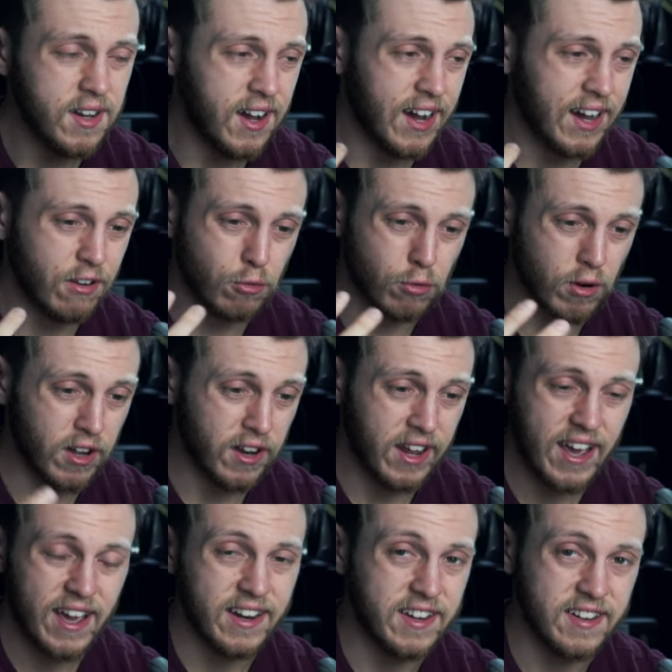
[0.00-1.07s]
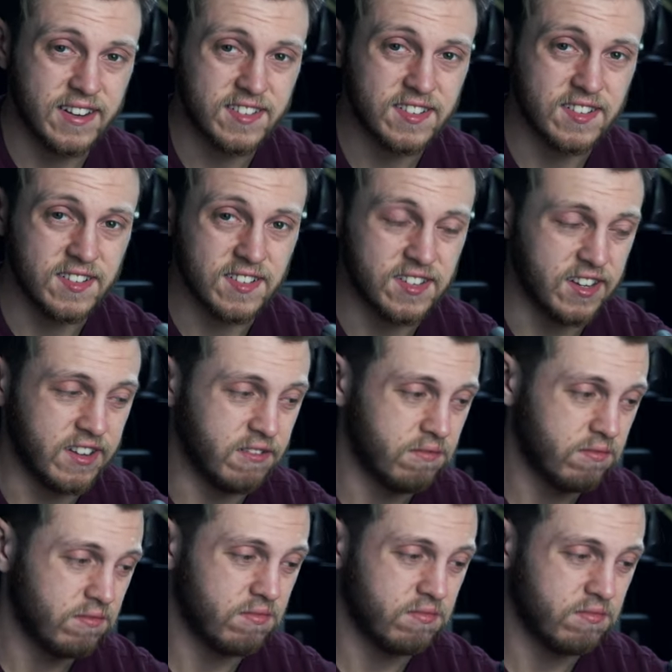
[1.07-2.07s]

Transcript: and run any distance in,